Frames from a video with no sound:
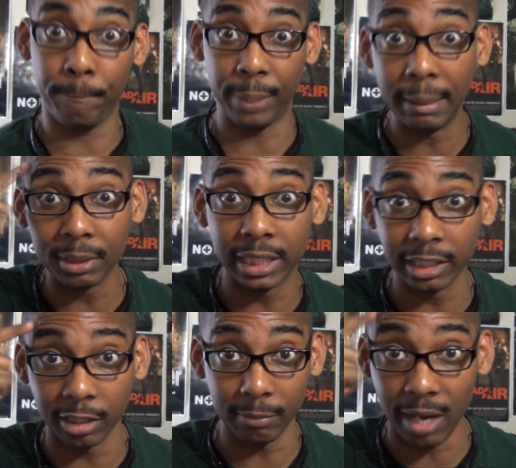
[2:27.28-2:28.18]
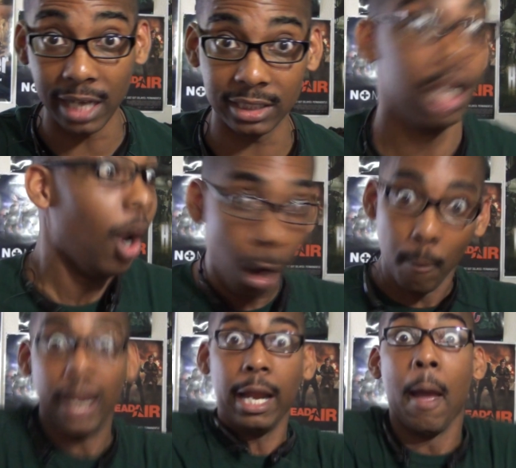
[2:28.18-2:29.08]
people get in their minds that,
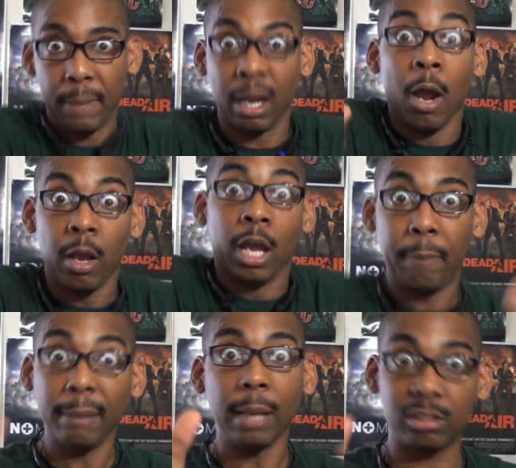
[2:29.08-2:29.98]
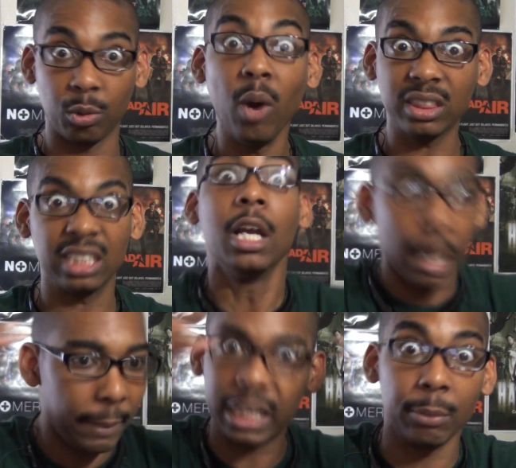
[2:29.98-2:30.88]
oh man, people actually want this.
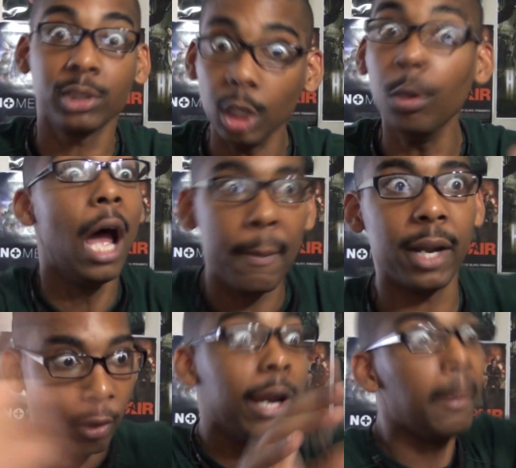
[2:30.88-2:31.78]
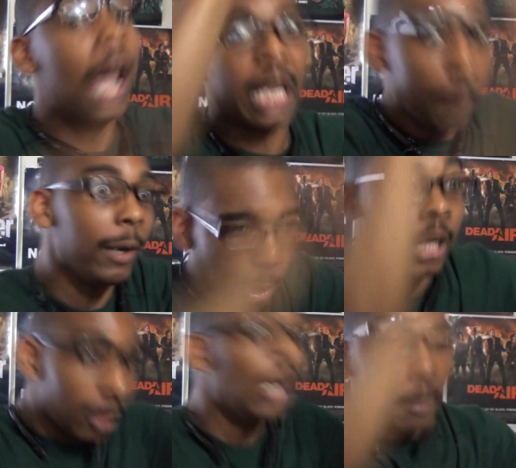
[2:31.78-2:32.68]
I better get one too. I better hurry up. I gotta
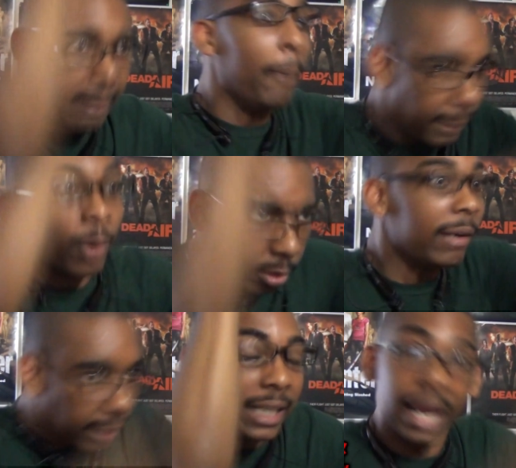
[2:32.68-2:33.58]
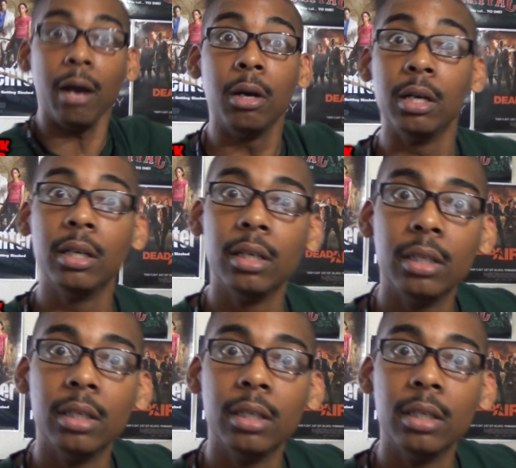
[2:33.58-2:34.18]
pre-order. I gotta put my order right now.